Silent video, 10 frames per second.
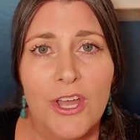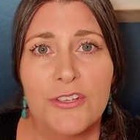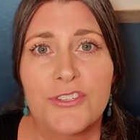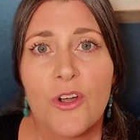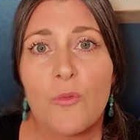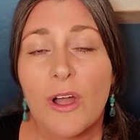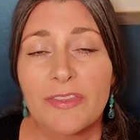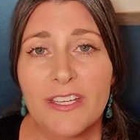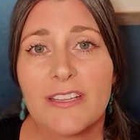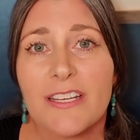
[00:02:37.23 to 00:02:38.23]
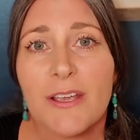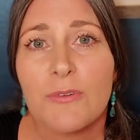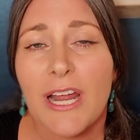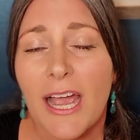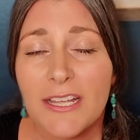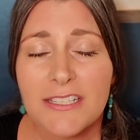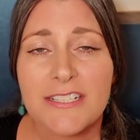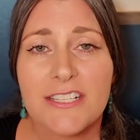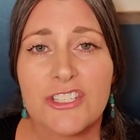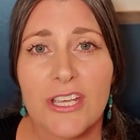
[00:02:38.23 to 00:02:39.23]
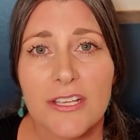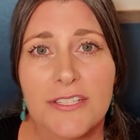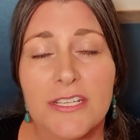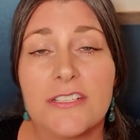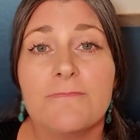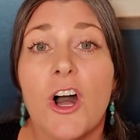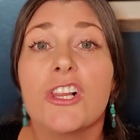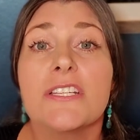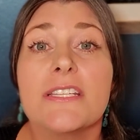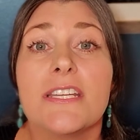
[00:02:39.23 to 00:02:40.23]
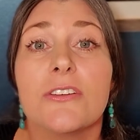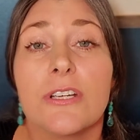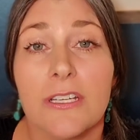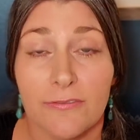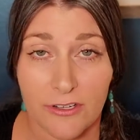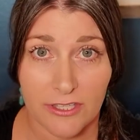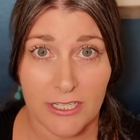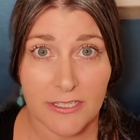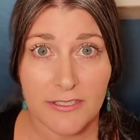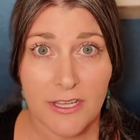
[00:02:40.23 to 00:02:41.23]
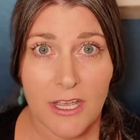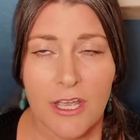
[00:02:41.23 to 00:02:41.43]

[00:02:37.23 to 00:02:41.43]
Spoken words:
So one thing that I would highly suggest is volunteering for things.